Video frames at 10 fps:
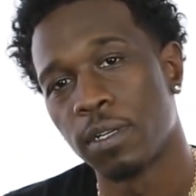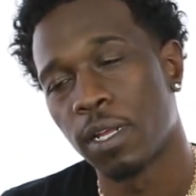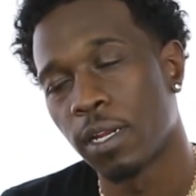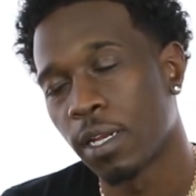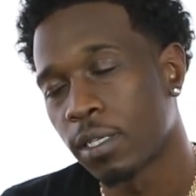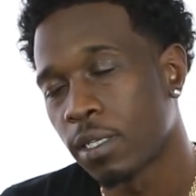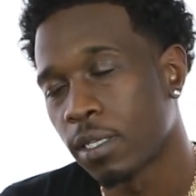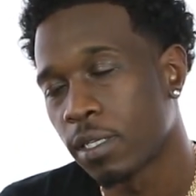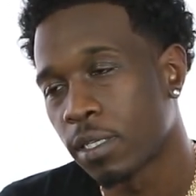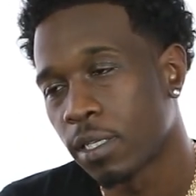Like that shit
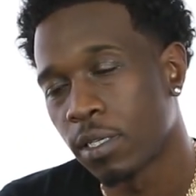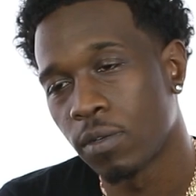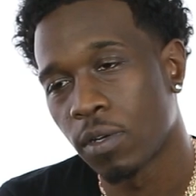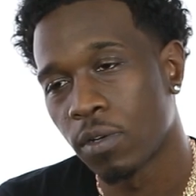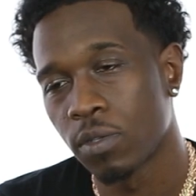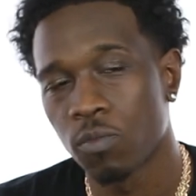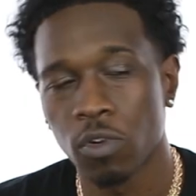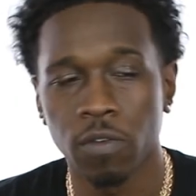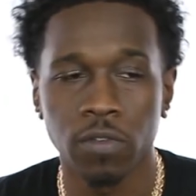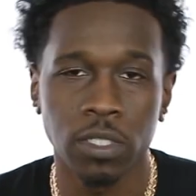is, you know, it's
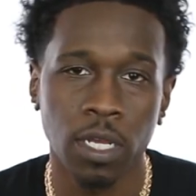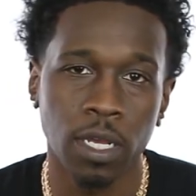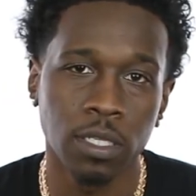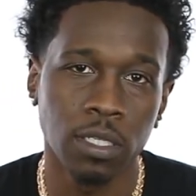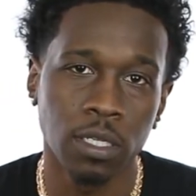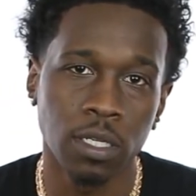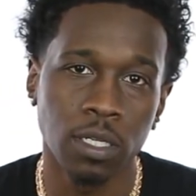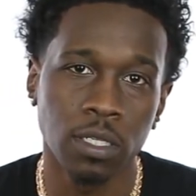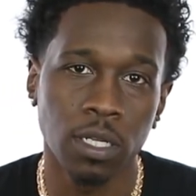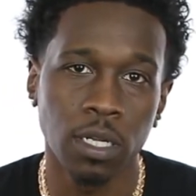more of a science than
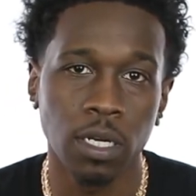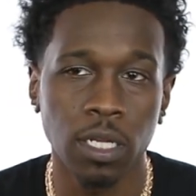niggas think.